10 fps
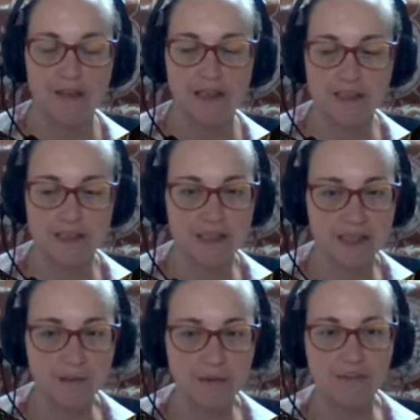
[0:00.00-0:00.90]
That's going
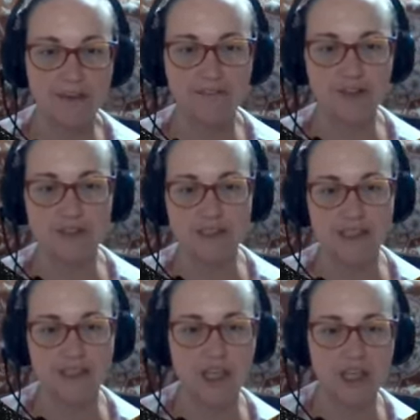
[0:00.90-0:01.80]
to keep you very full and
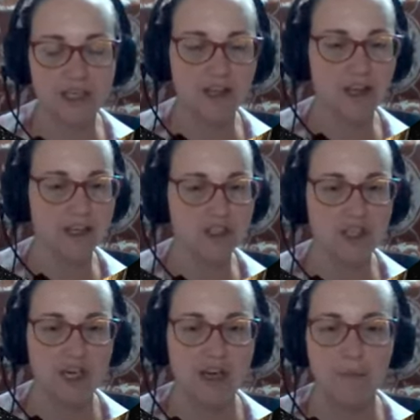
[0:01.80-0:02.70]
satiated.
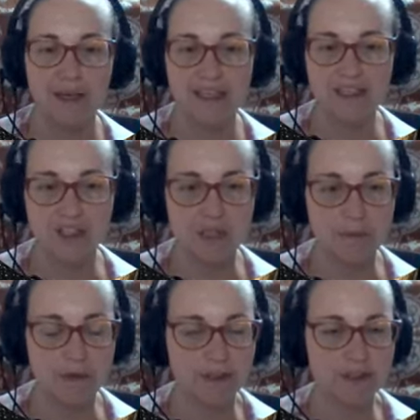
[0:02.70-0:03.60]
Lunch, bacon
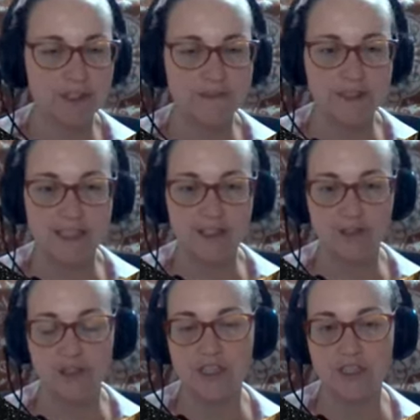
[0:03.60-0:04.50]
cheeseburgers. If you can't
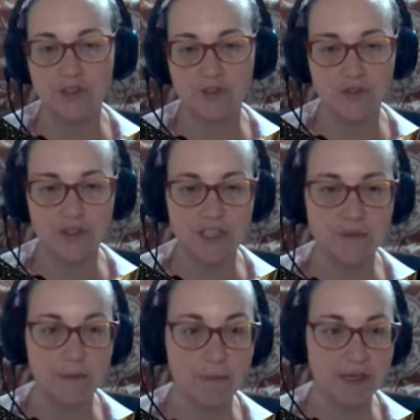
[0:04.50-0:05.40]
do cheese, don't do
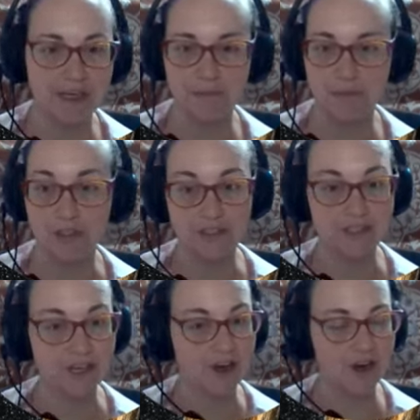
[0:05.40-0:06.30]
cheese, but bacon and
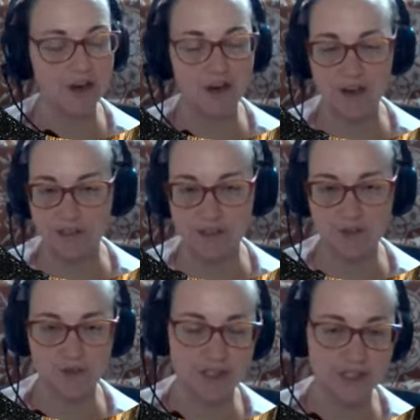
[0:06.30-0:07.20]
burgers
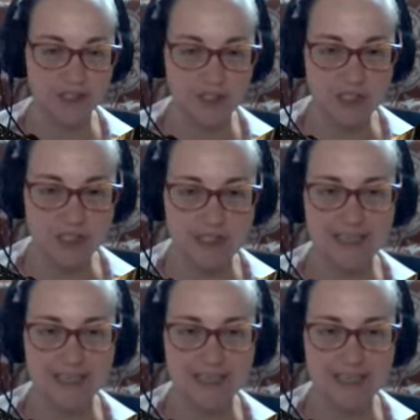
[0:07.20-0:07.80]
also delicious.